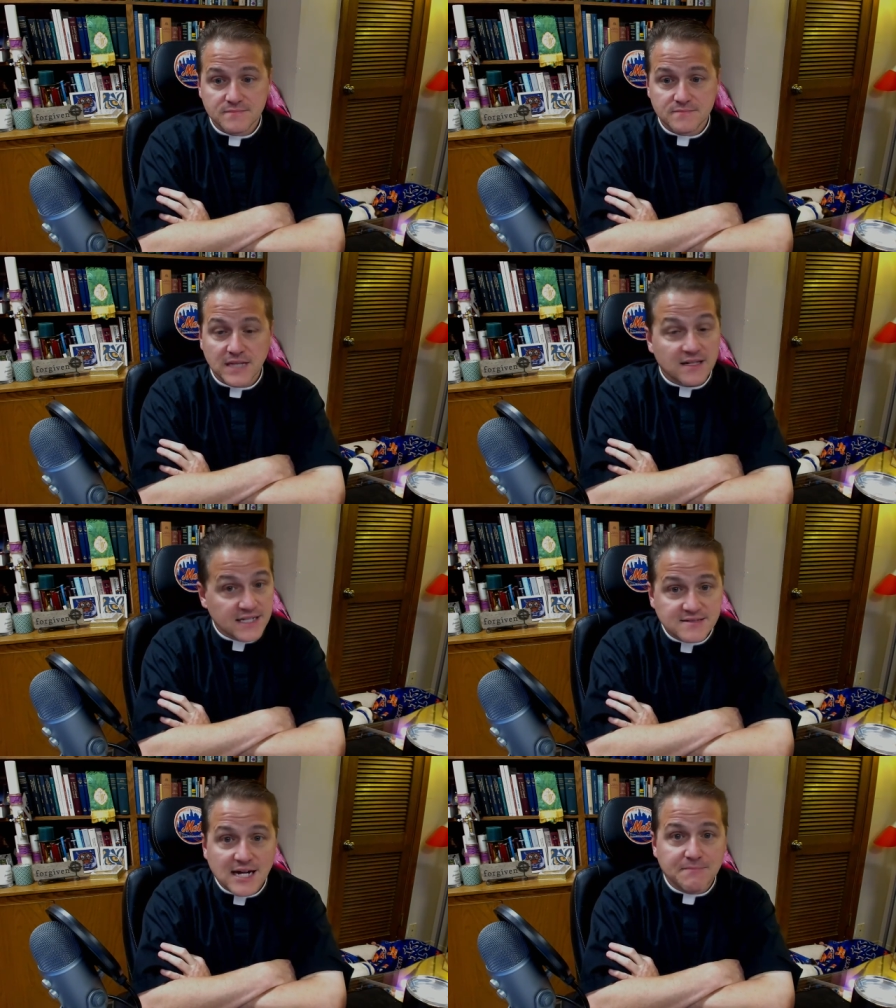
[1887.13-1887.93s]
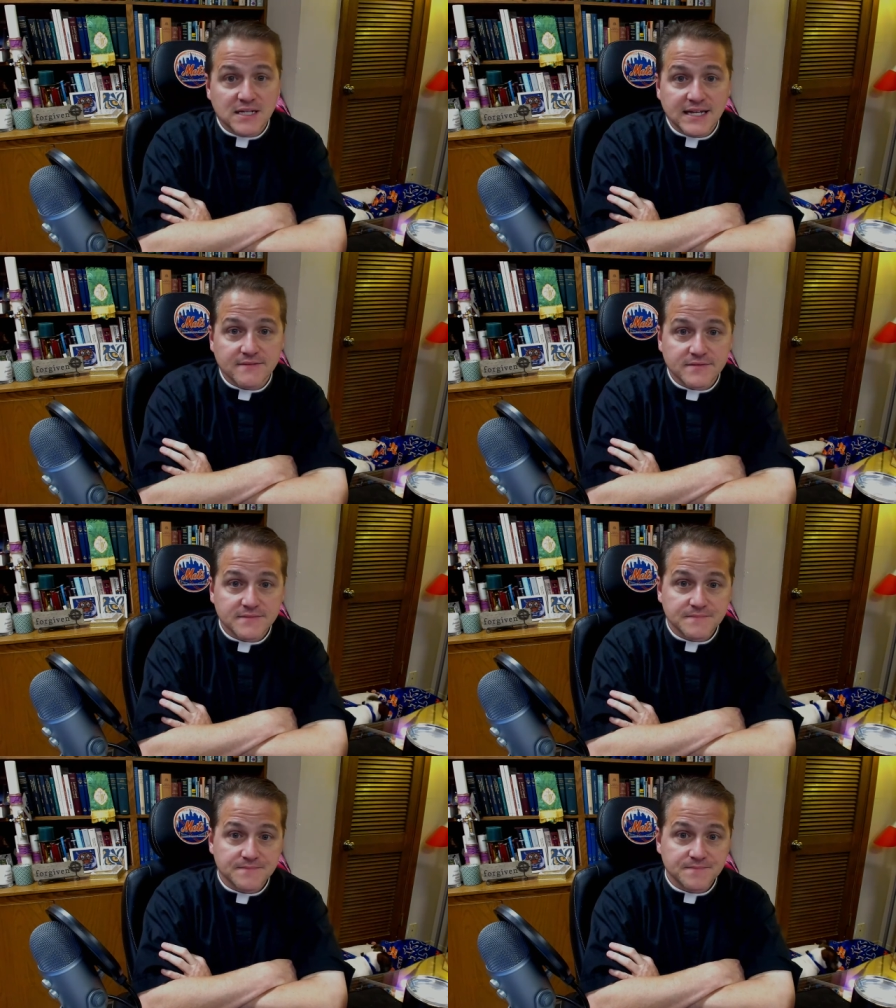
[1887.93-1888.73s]
At least I believe.
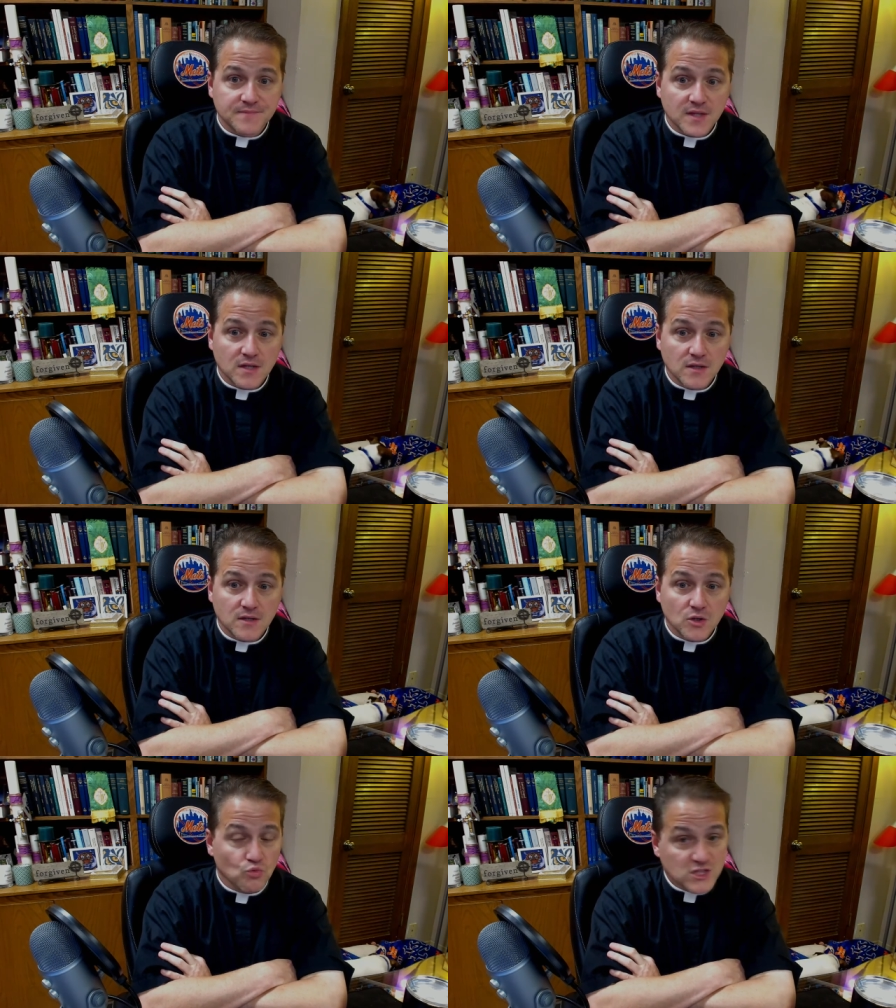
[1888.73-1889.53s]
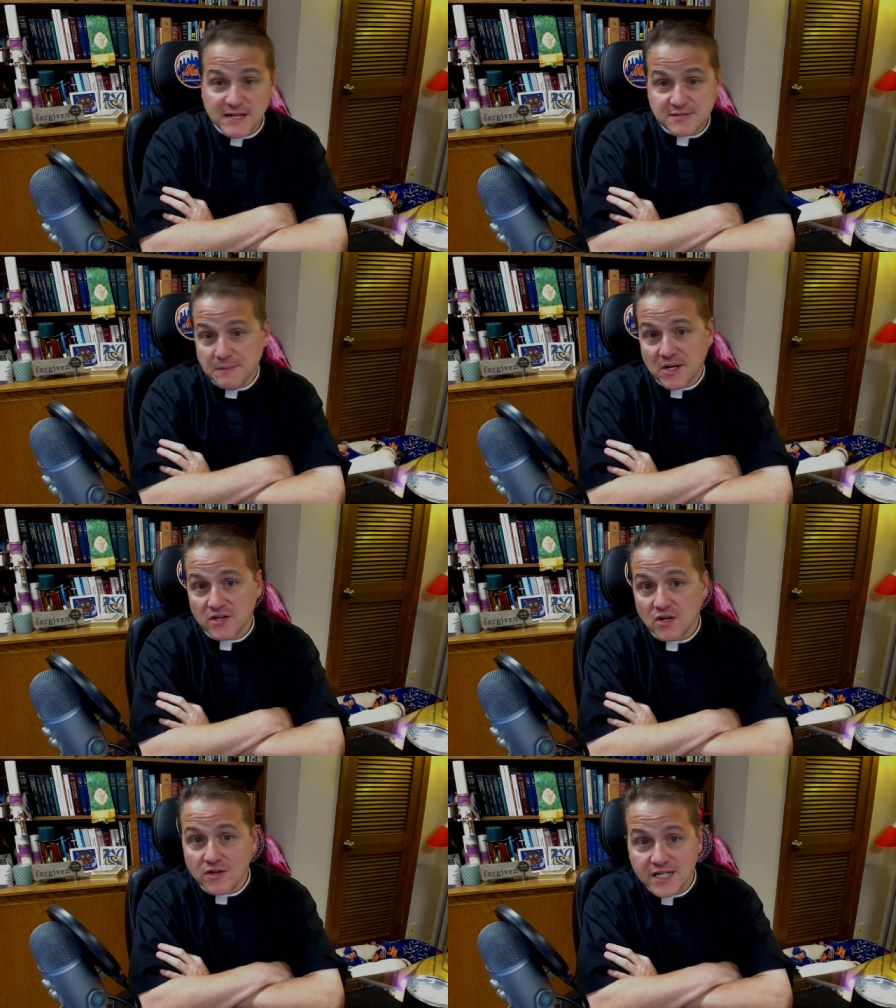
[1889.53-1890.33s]
Which makes me better than
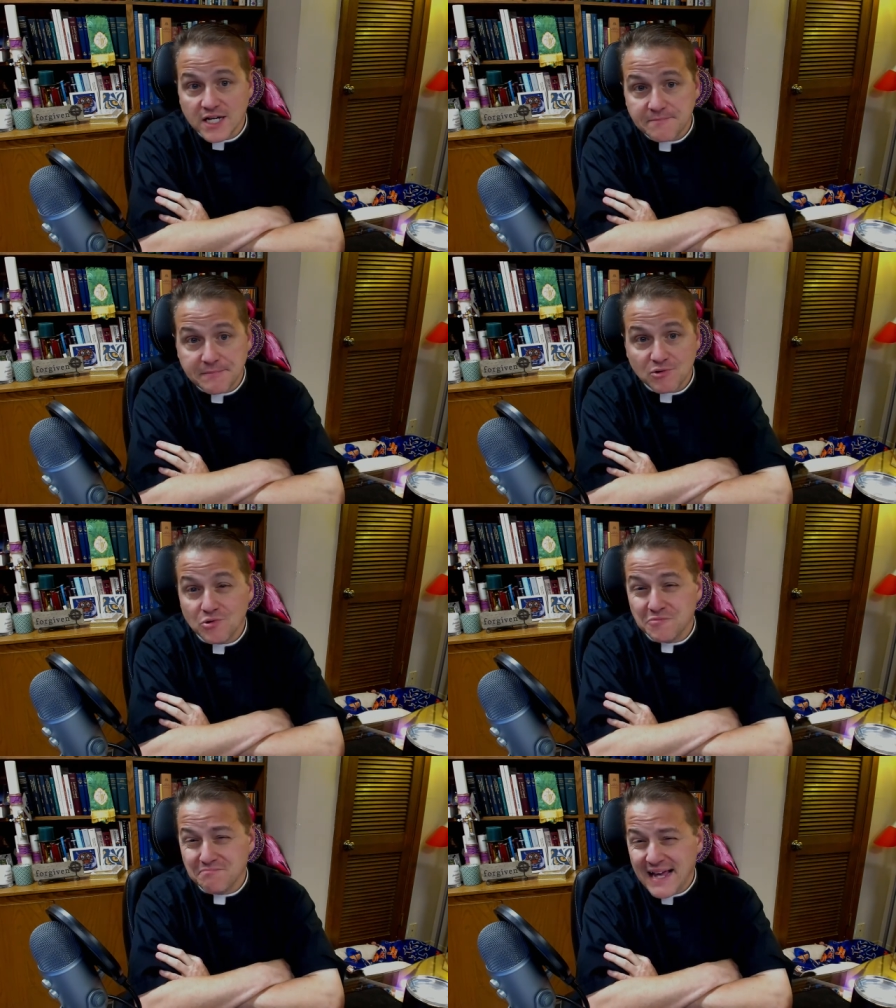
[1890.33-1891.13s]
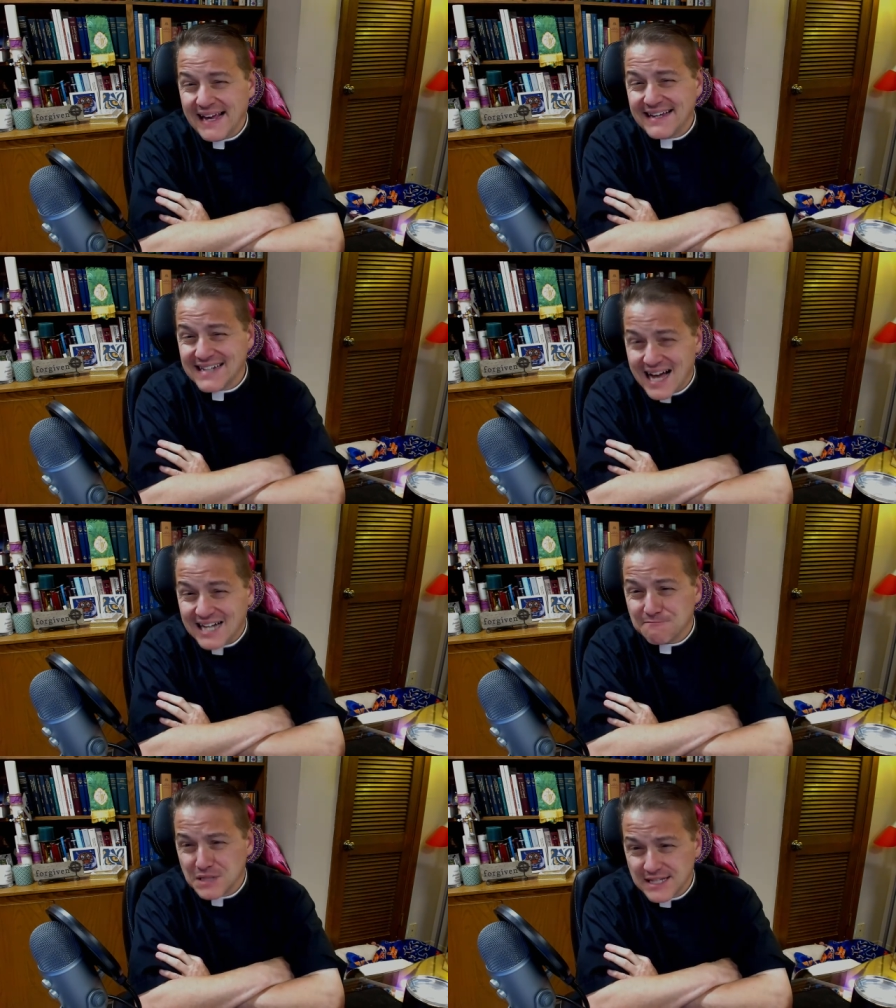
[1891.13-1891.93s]
all the other people who may not
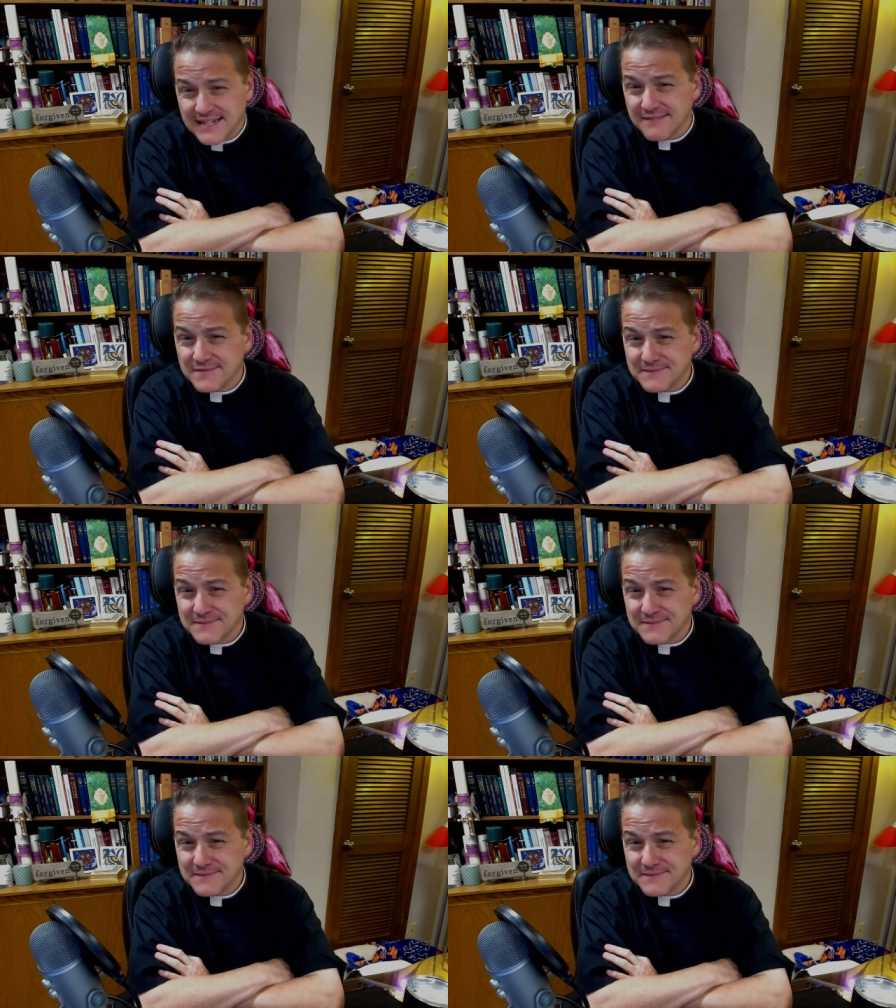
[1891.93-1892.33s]
believe.